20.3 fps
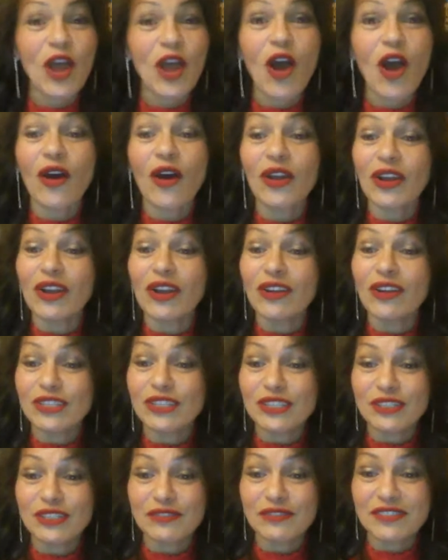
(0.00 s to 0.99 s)
on
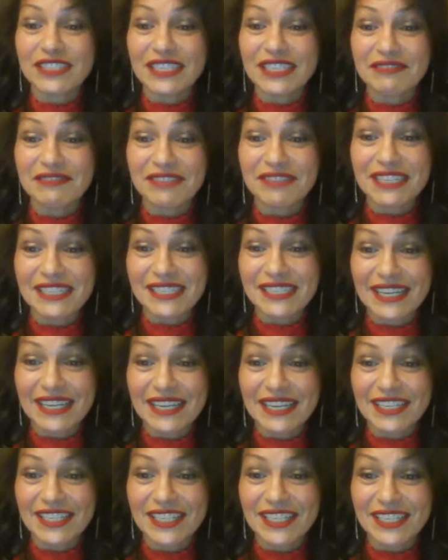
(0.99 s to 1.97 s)
lots of TV
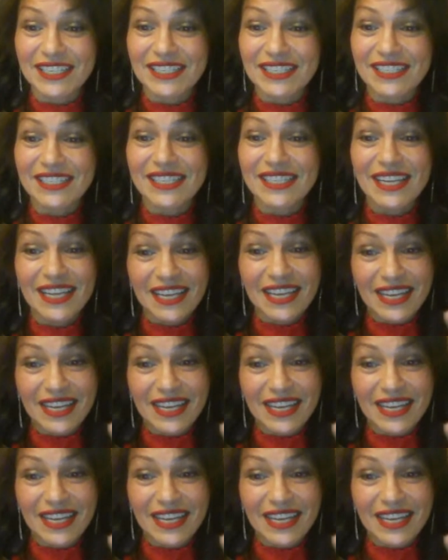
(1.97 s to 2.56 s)
stations,